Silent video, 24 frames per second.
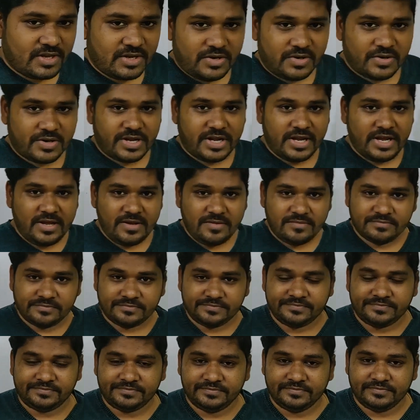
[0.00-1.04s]
Okay.
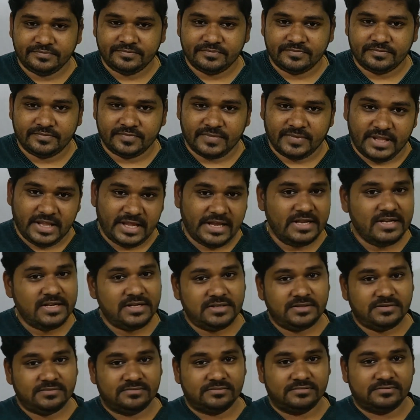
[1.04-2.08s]

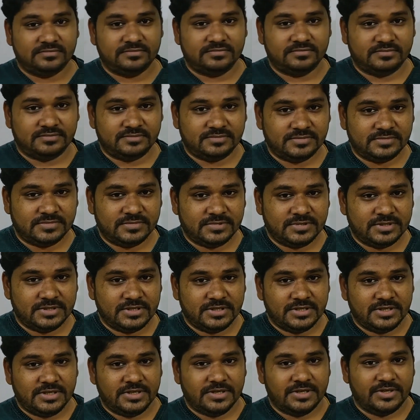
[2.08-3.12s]
Then
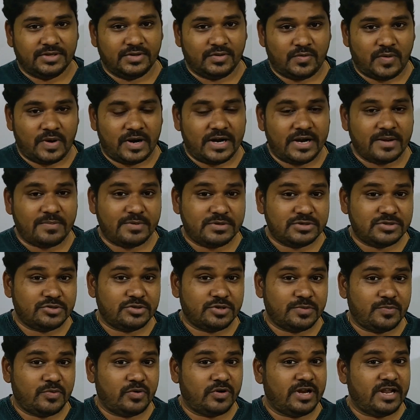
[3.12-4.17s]
what happens to
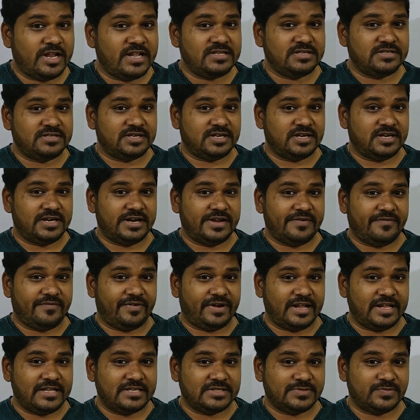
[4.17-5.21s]
the potential
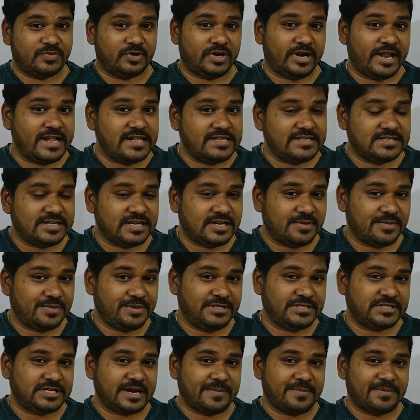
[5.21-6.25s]
difference? Potential of
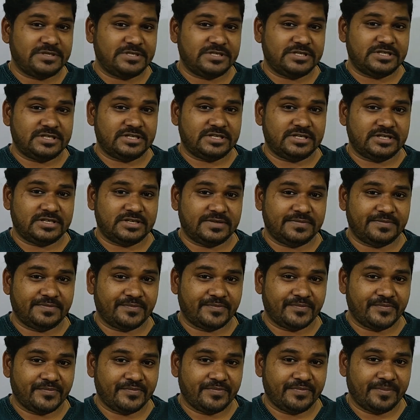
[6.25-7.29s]
each capacitor?
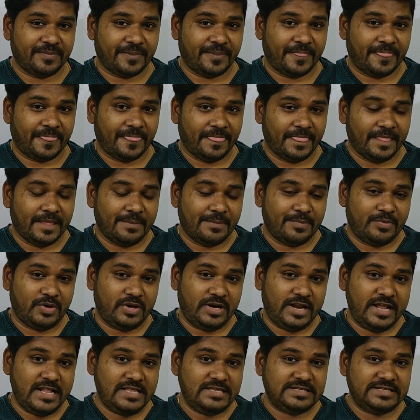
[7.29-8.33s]

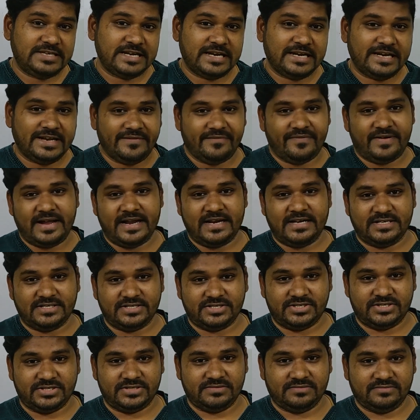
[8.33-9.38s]
Potential
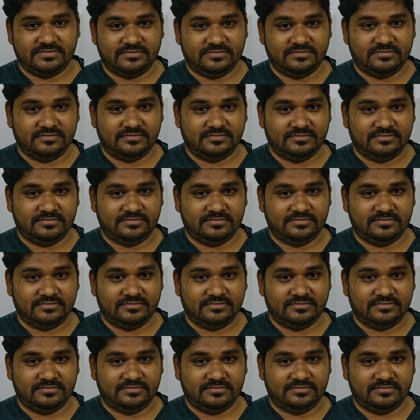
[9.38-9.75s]
divides.